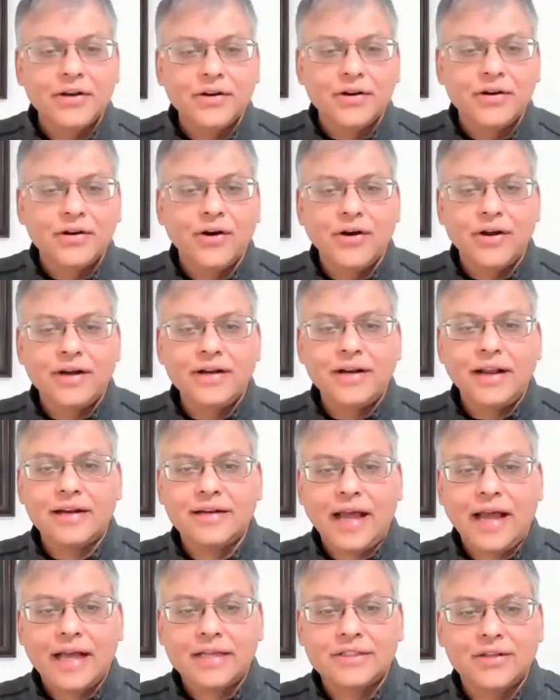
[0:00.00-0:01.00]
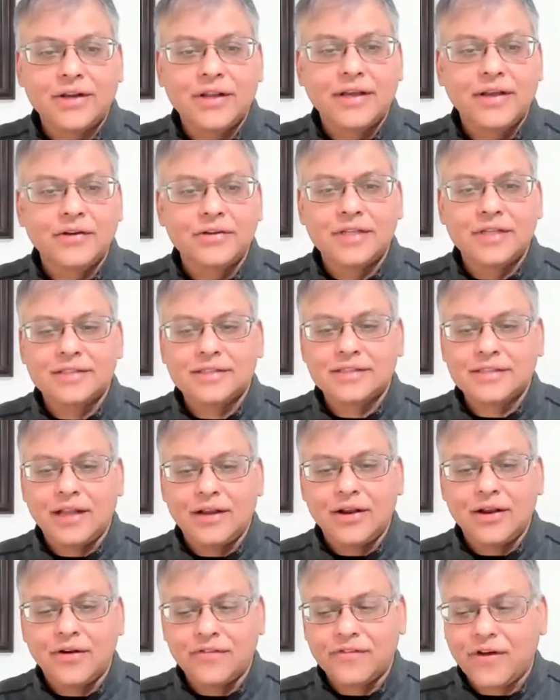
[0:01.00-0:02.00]
to know. It actually gives us a
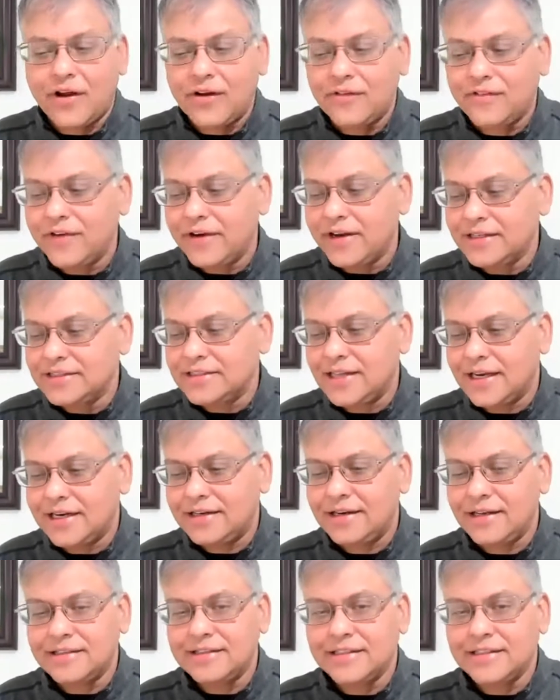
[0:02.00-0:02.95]
lot of confidence that